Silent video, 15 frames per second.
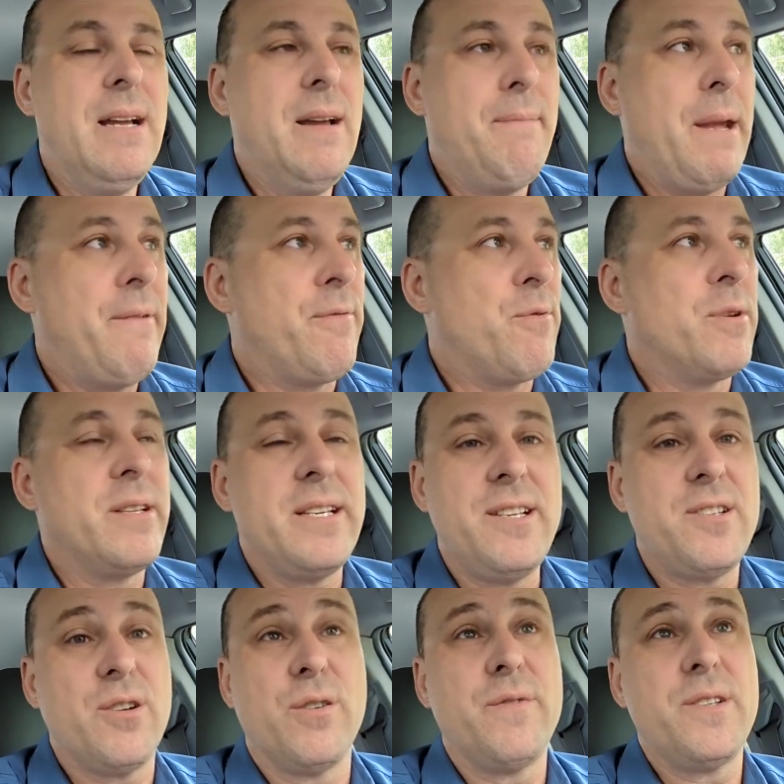Pay for one of
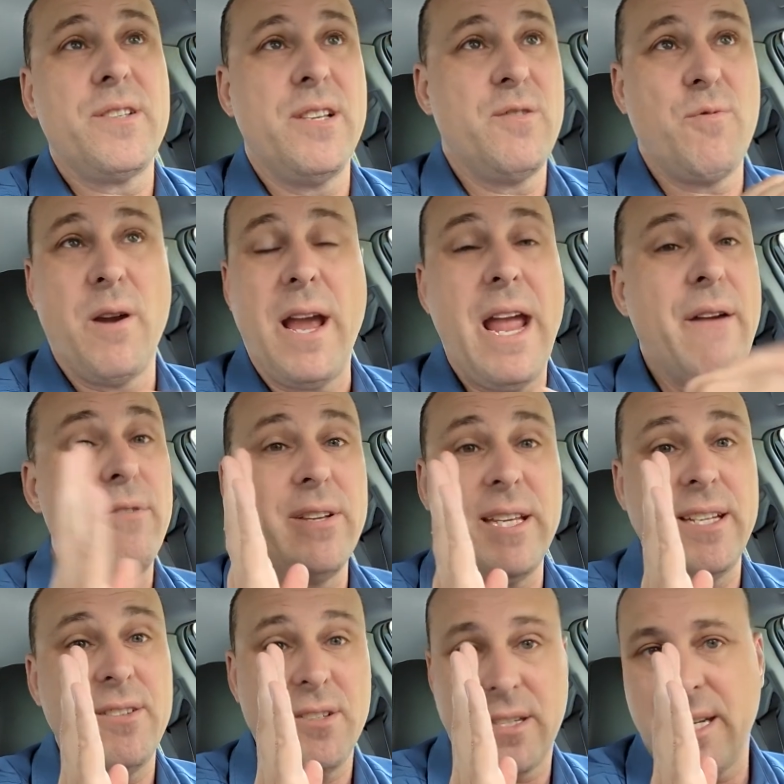these services where
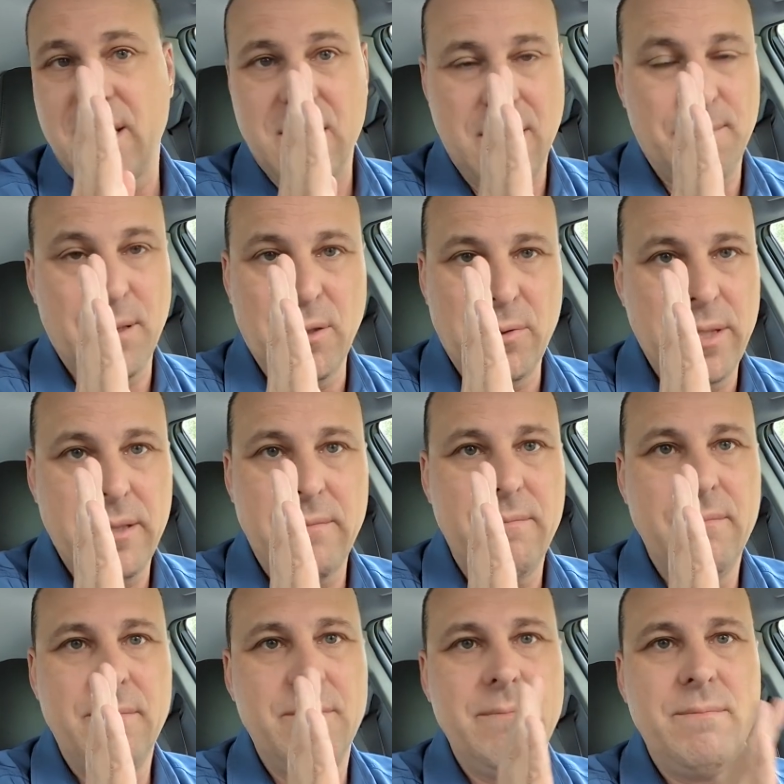everything just gets uploaded
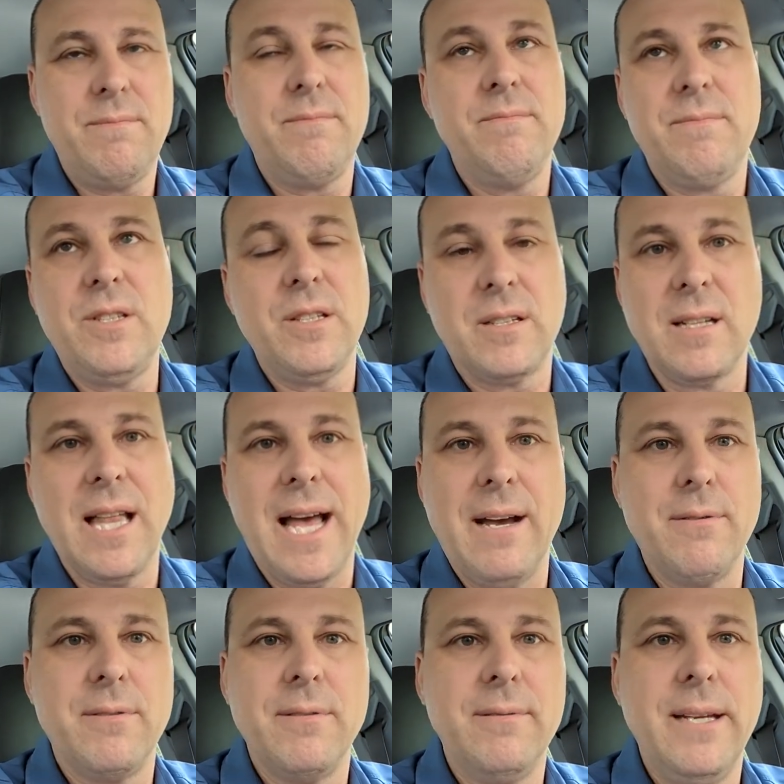to the
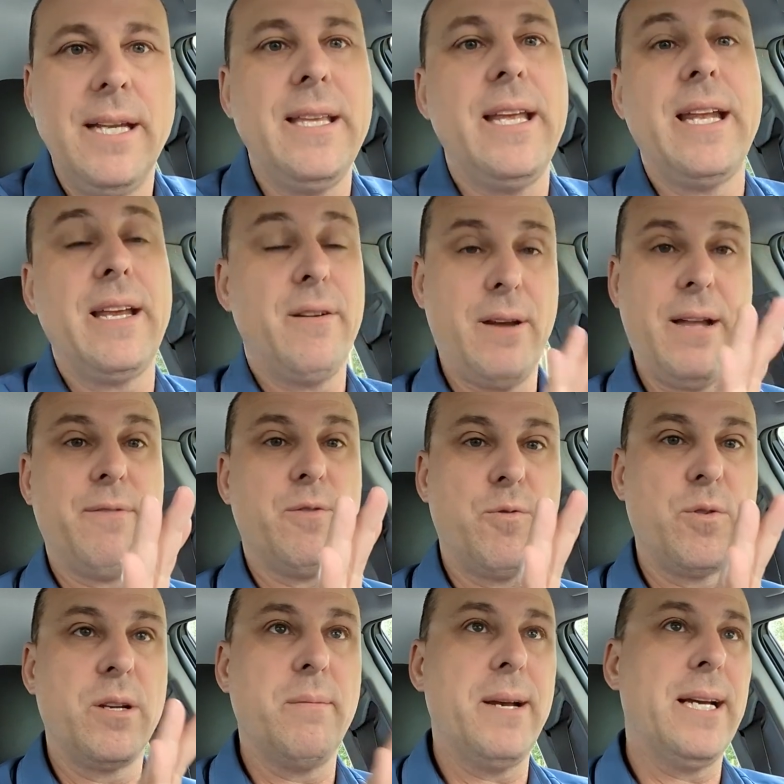cloud and then I don't have to
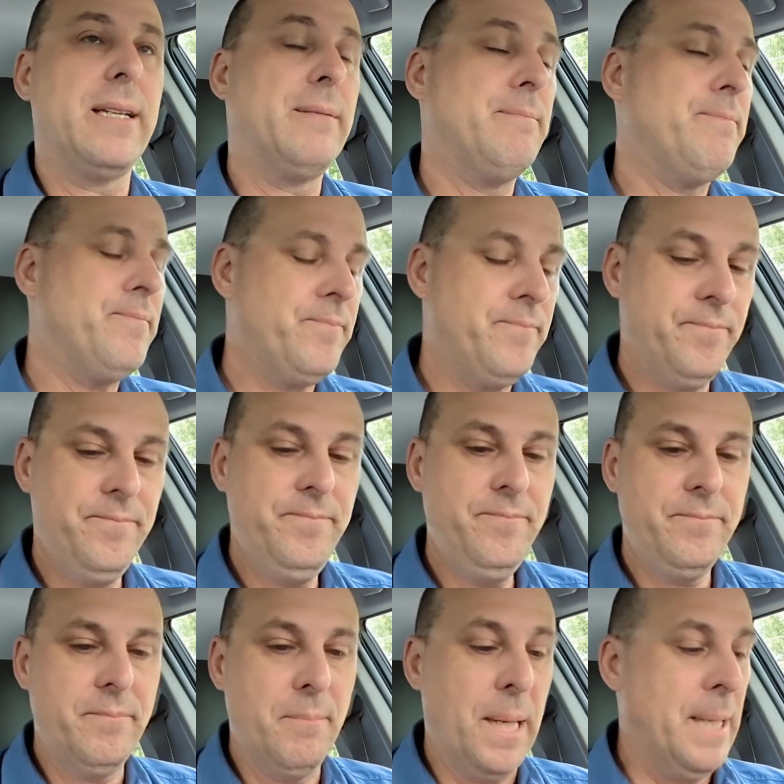worry about it.
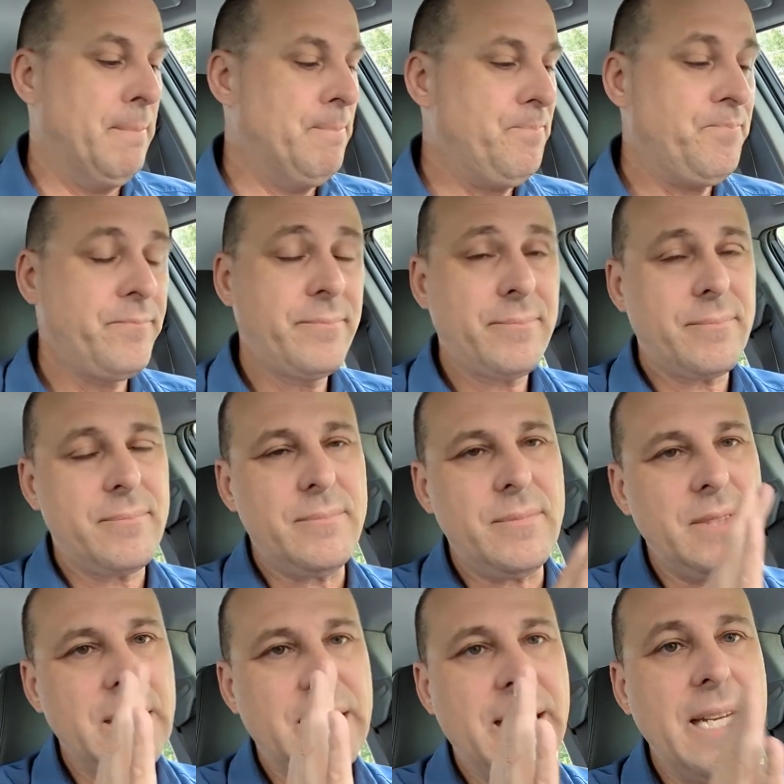But
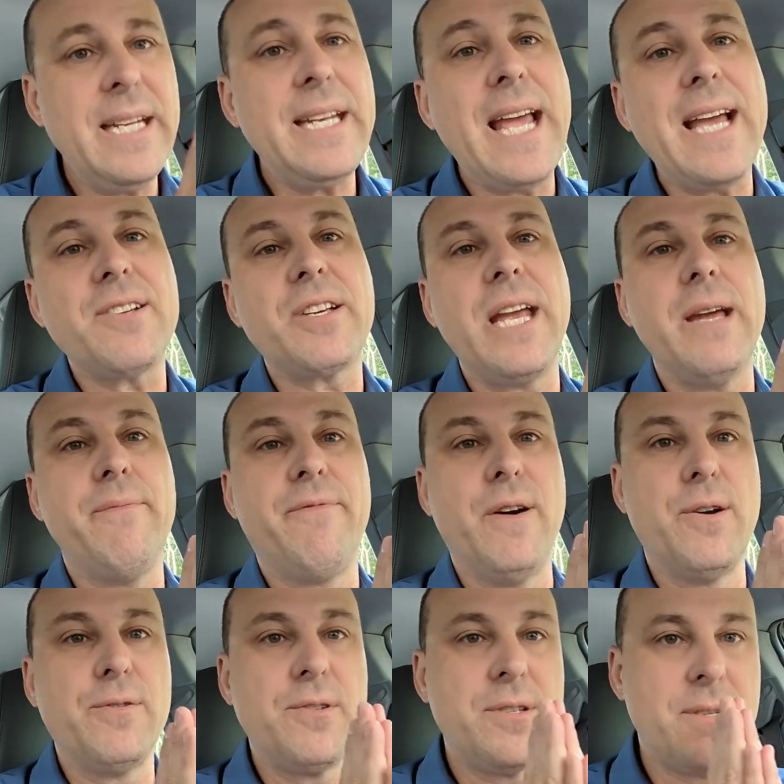get a dash cam,
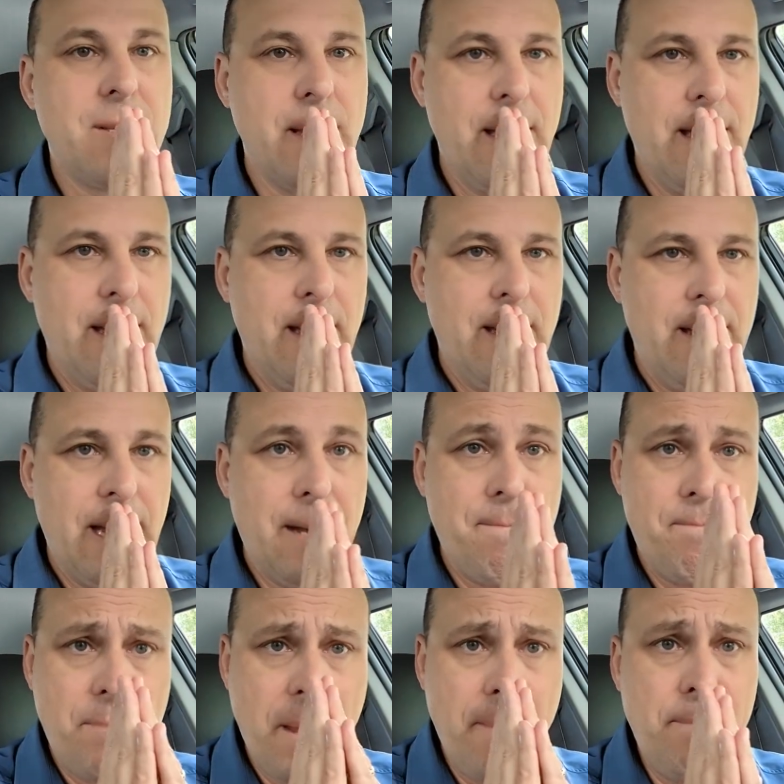folks.
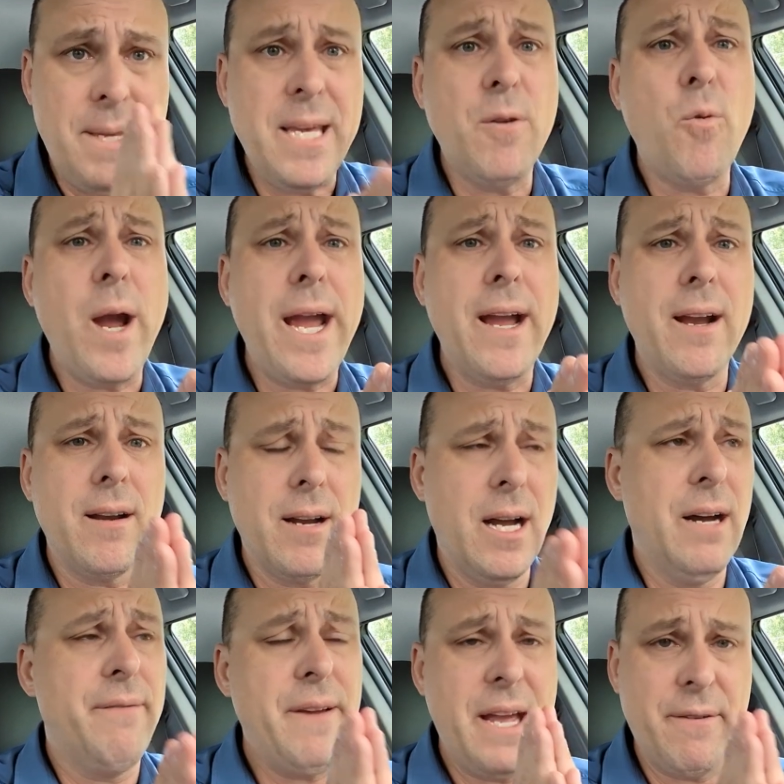Um, be aware
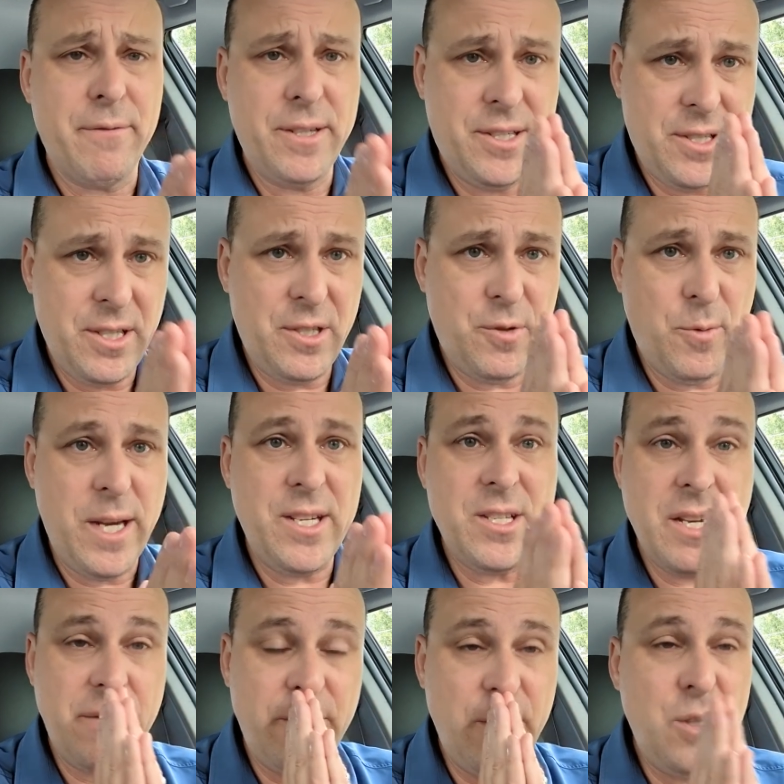of every
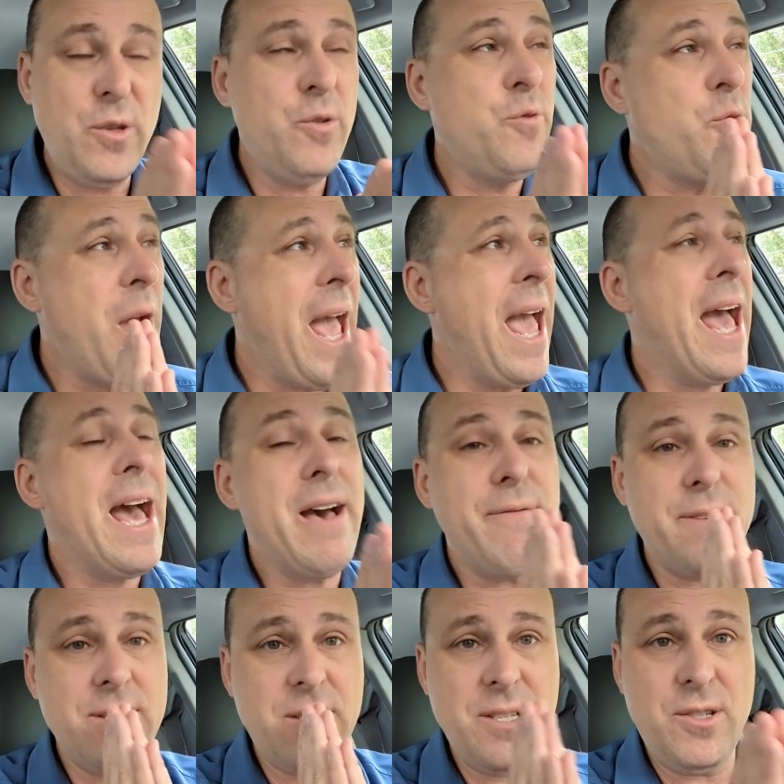situation. If you
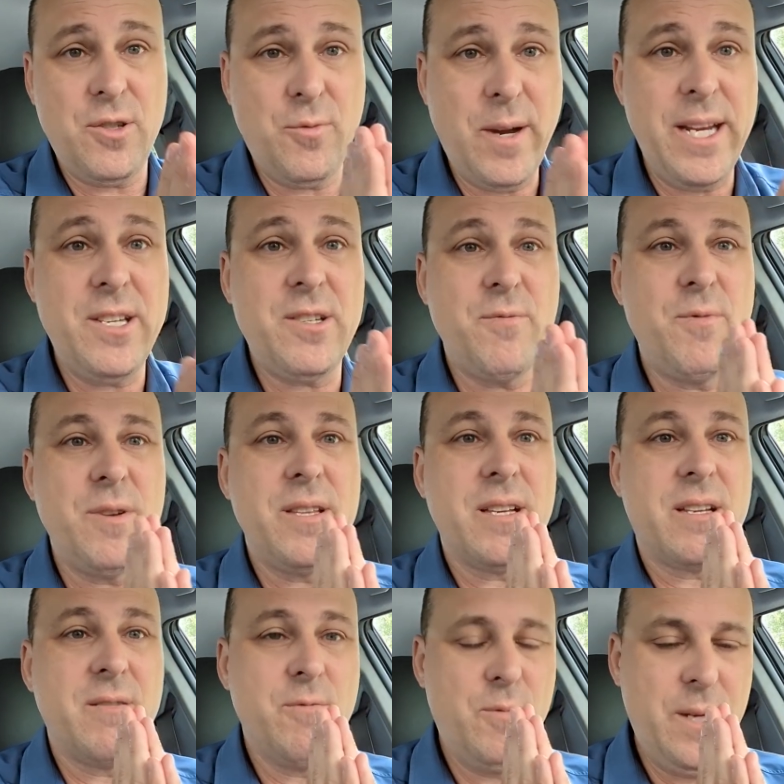have a situation with a
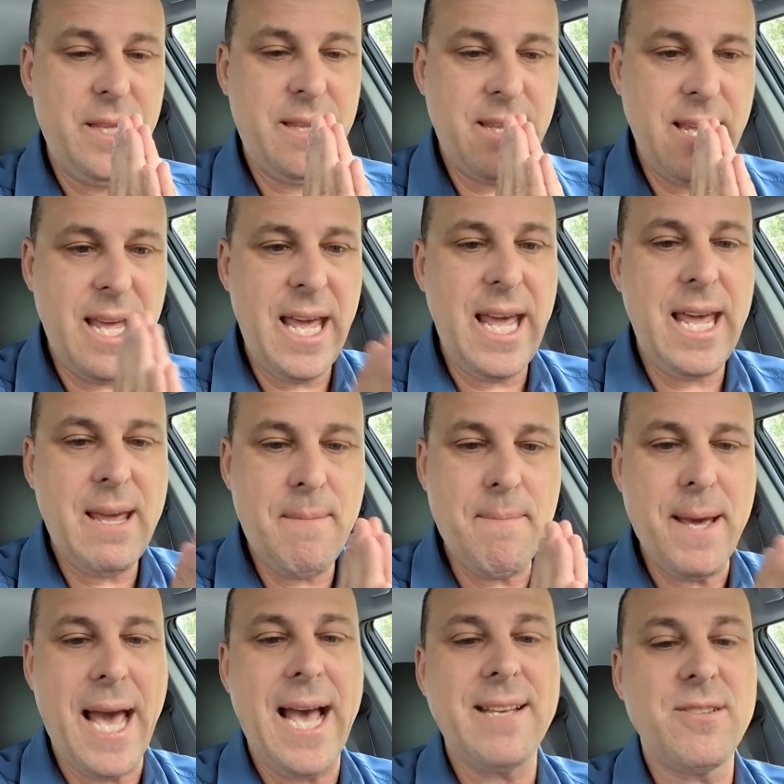with a
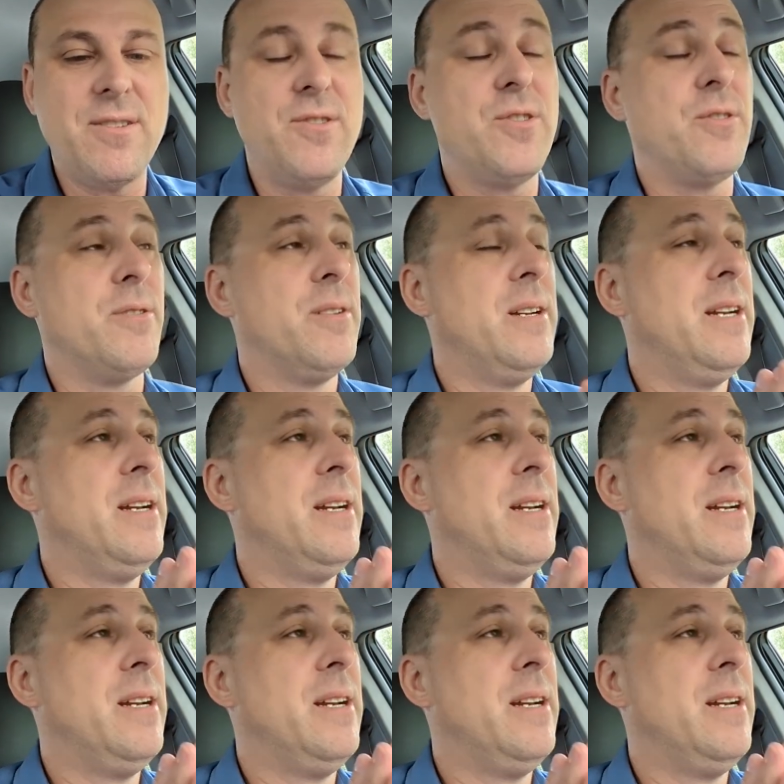passenger